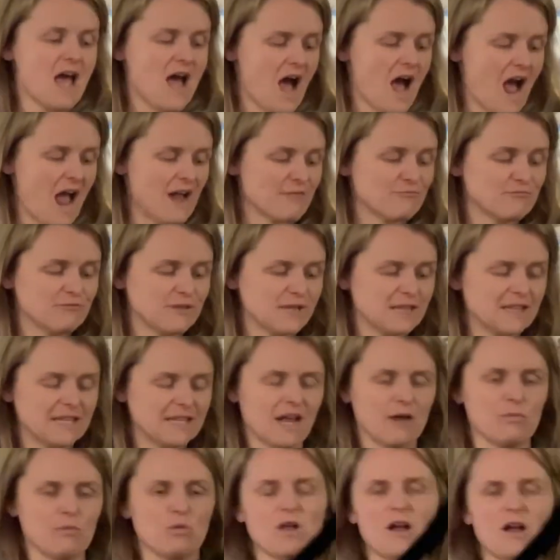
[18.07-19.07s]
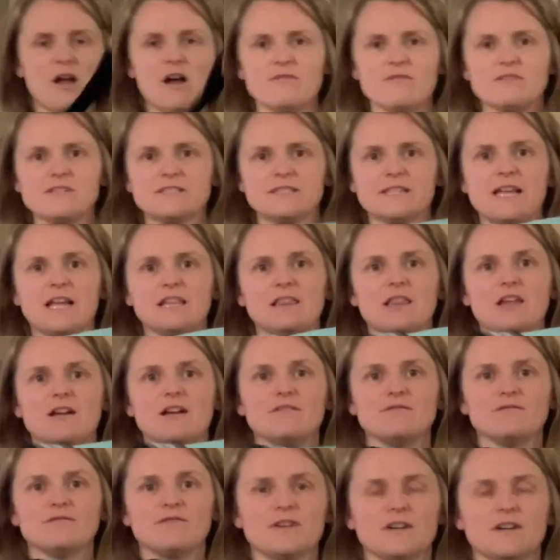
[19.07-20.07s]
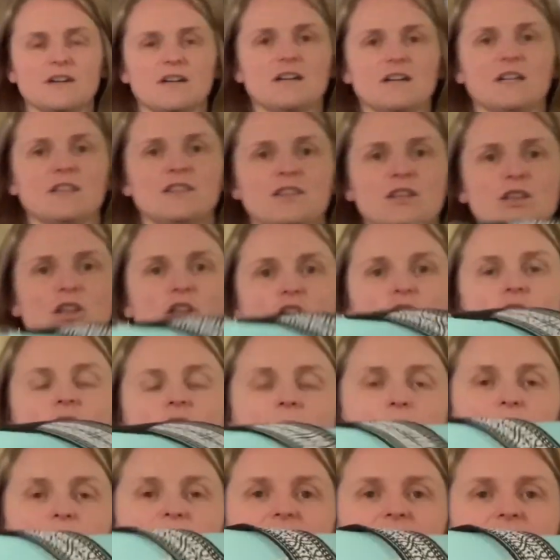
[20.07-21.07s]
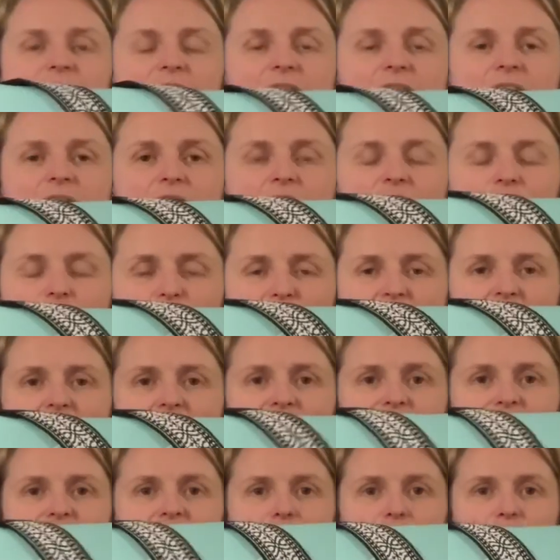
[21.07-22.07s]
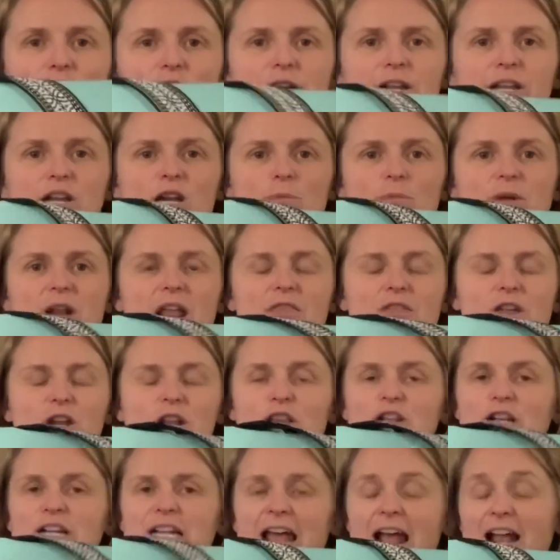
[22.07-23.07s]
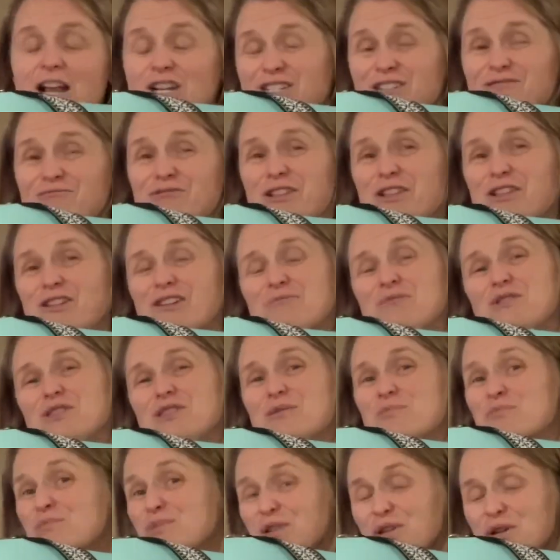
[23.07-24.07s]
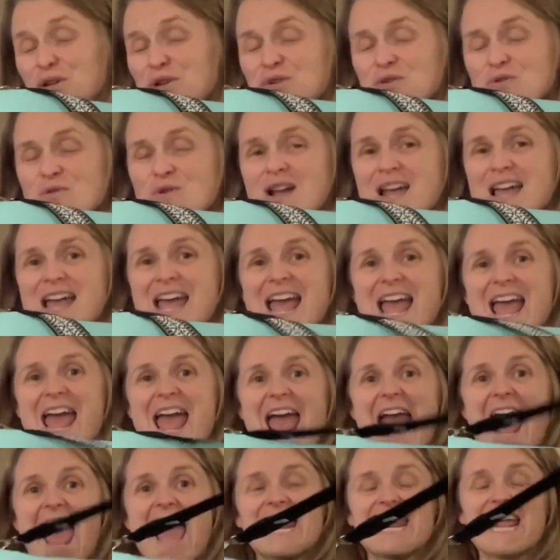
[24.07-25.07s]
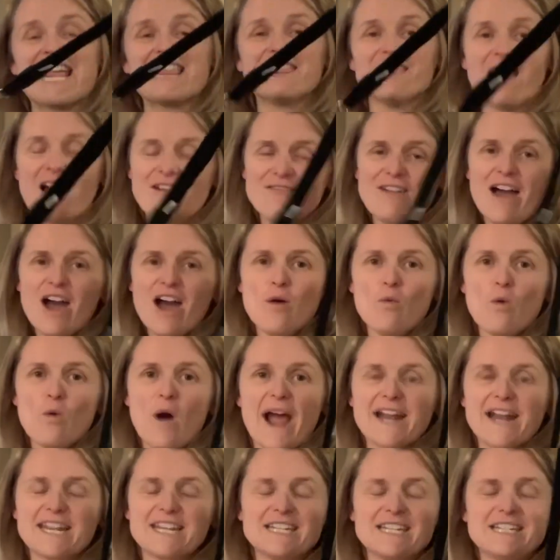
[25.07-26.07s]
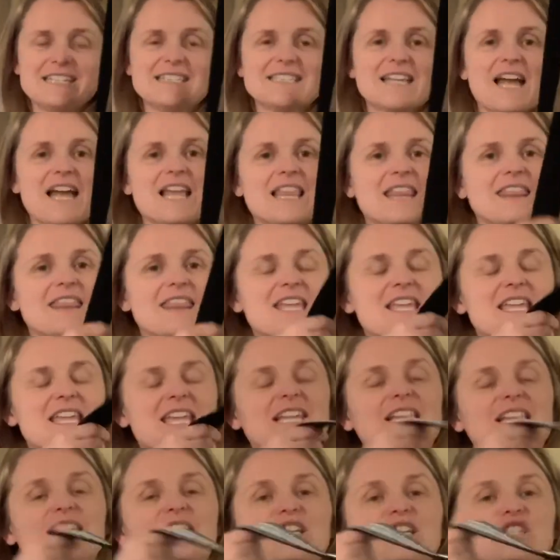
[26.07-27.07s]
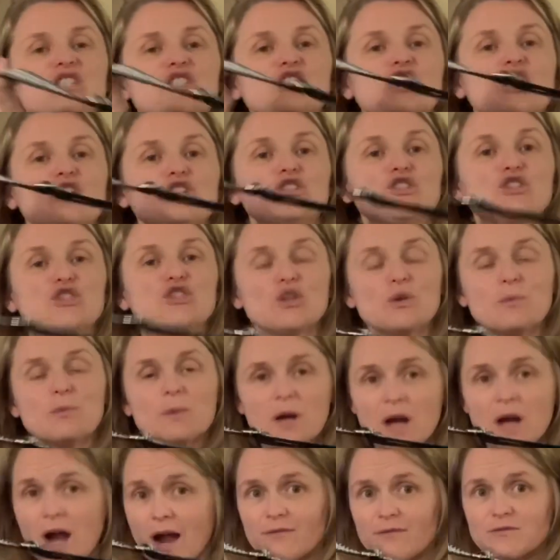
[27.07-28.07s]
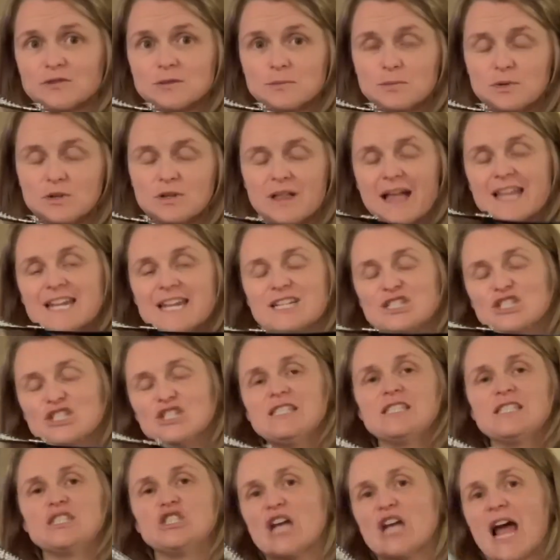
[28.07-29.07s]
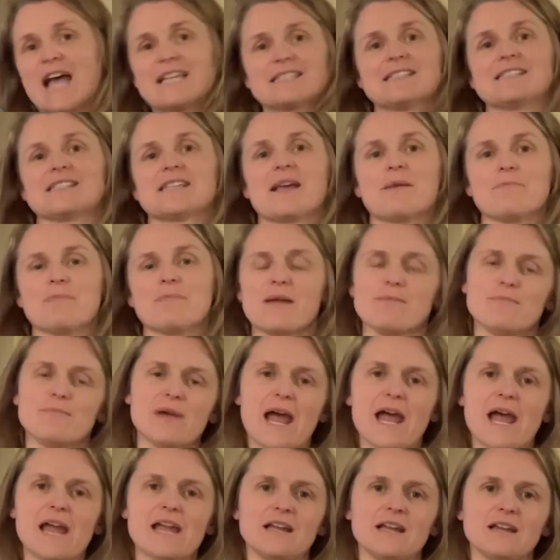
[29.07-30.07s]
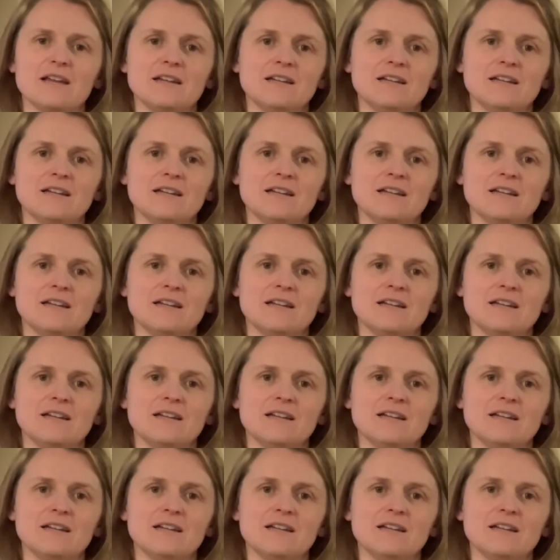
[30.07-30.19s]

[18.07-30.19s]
I really, well obviously I love the look. I'm gonna get a black flap on here, but I thought it looked actually really good with the blue. And I love how wide it is. I think it is super comfortable and it just jazzes up my bag